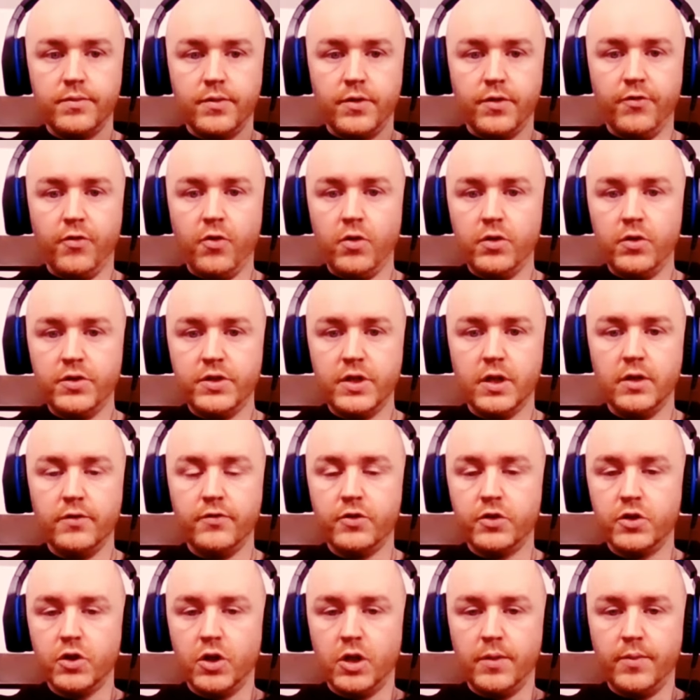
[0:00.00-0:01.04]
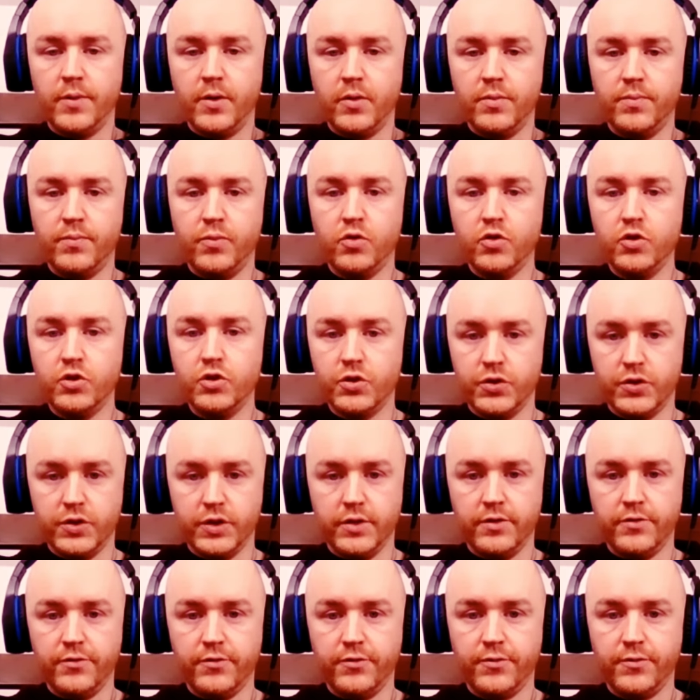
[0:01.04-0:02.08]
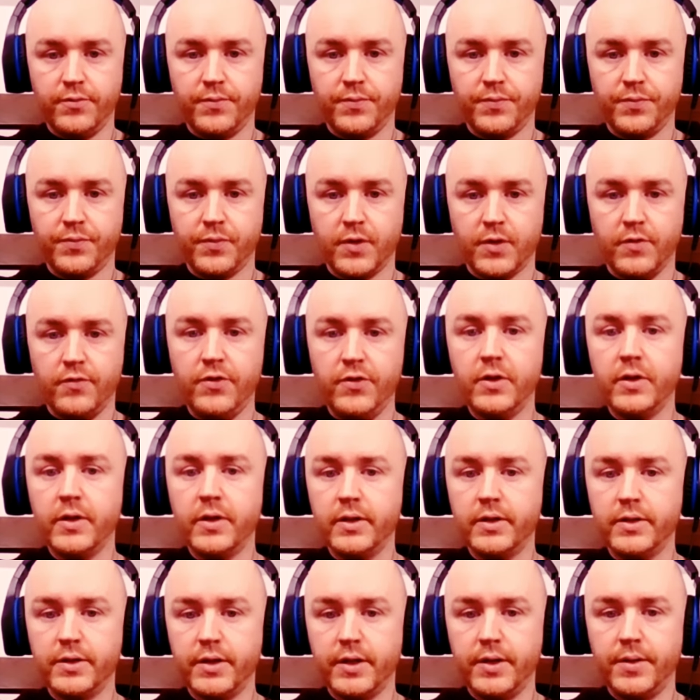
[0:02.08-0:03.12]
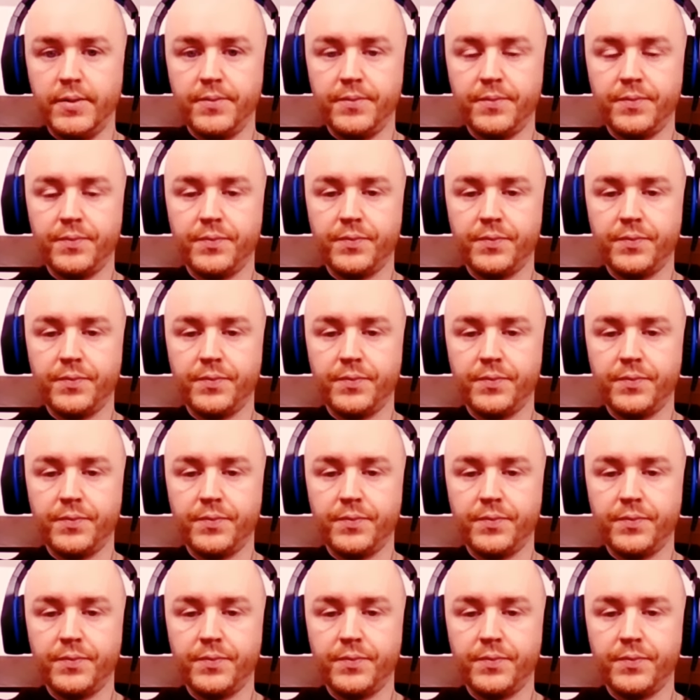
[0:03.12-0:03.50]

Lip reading: The false self is all about push yourself, feel guilty,